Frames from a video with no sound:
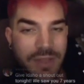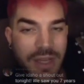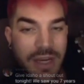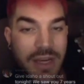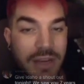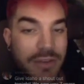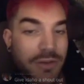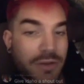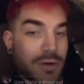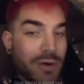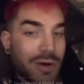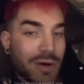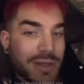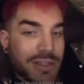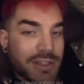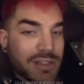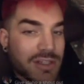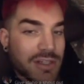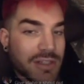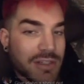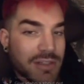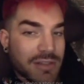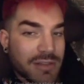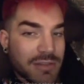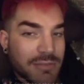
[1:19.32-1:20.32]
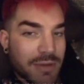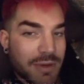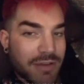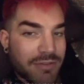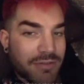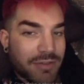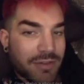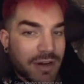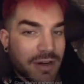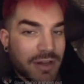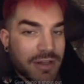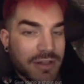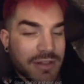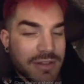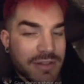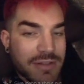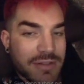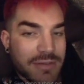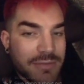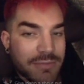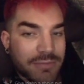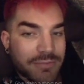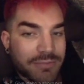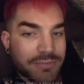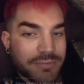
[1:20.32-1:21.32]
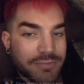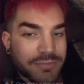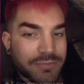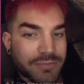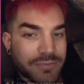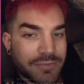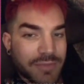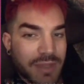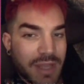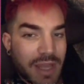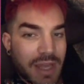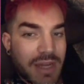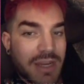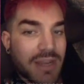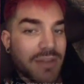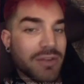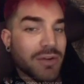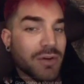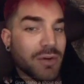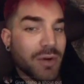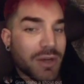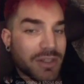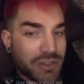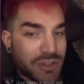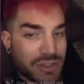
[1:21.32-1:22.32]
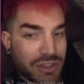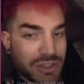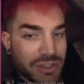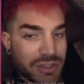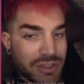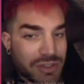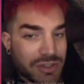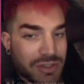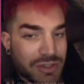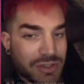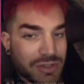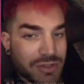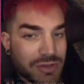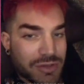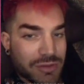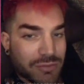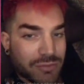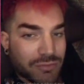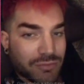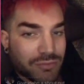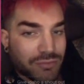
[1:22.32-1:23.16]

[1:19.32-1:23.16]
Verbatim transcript: Any other questions, my friends? Any other questions?